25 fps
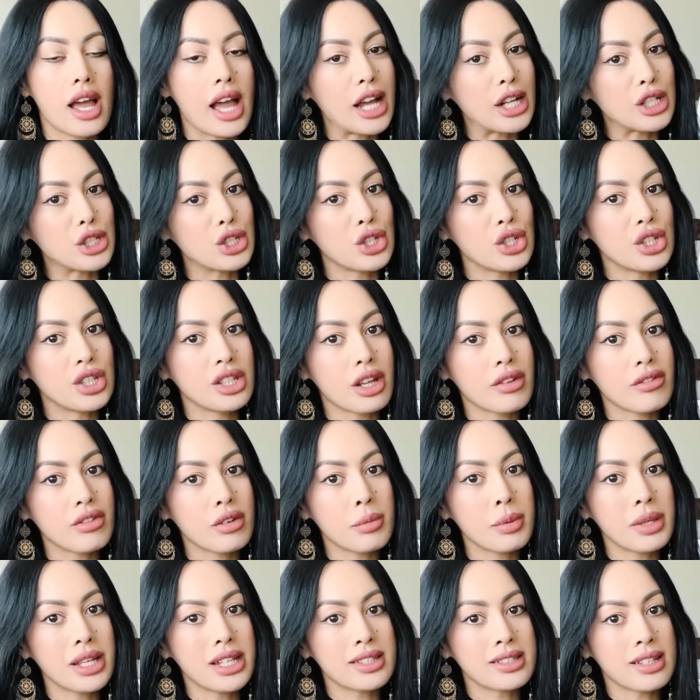and should never
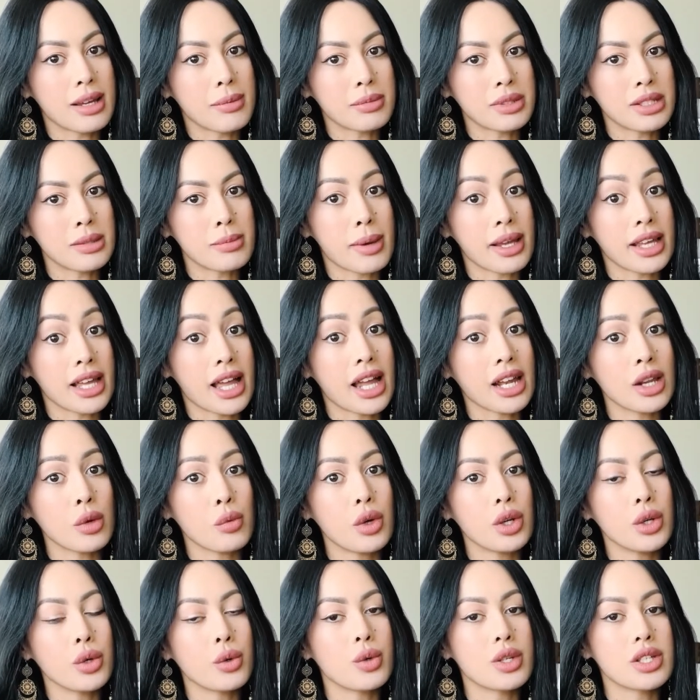be attempted by
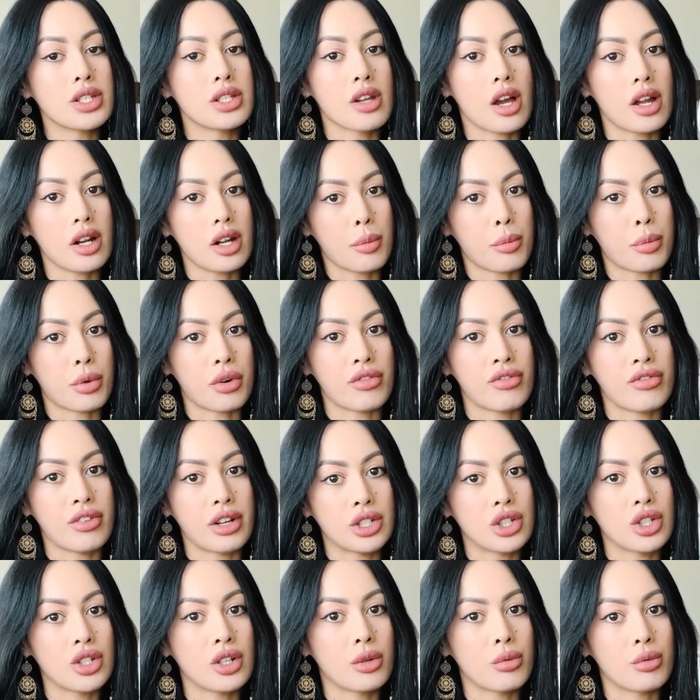anyone who is not a
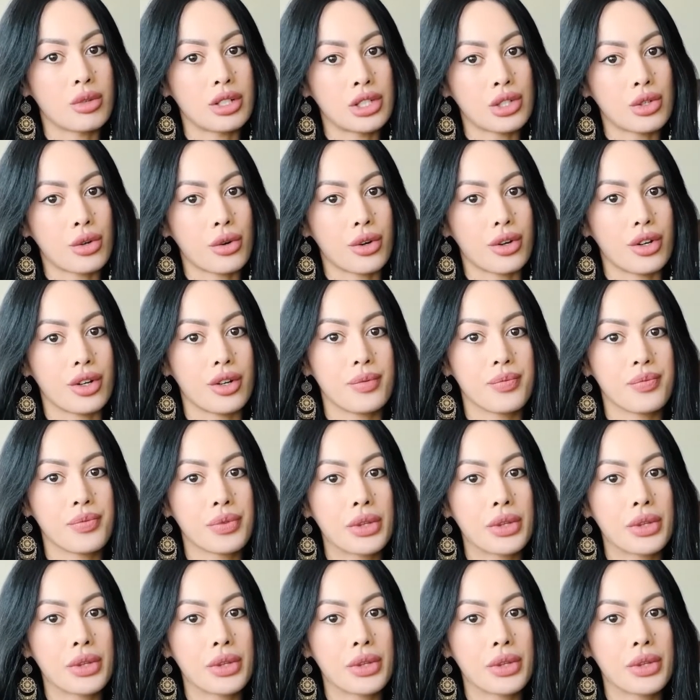professional restorer.